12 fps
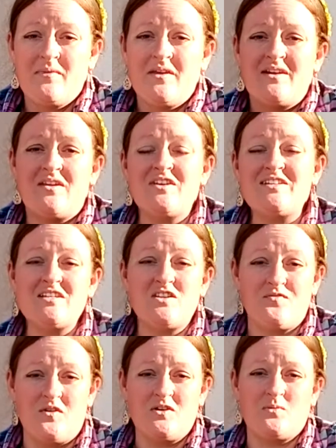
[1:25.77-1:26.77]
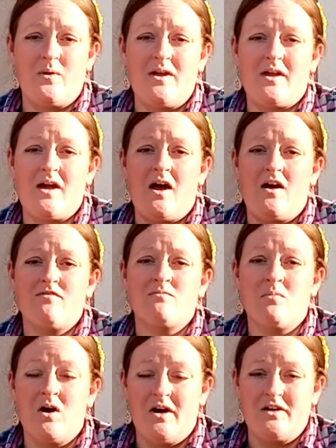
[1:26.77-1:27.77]
Now this is the first week of
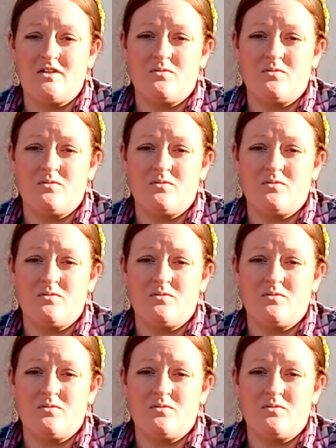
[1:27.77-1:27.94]
March,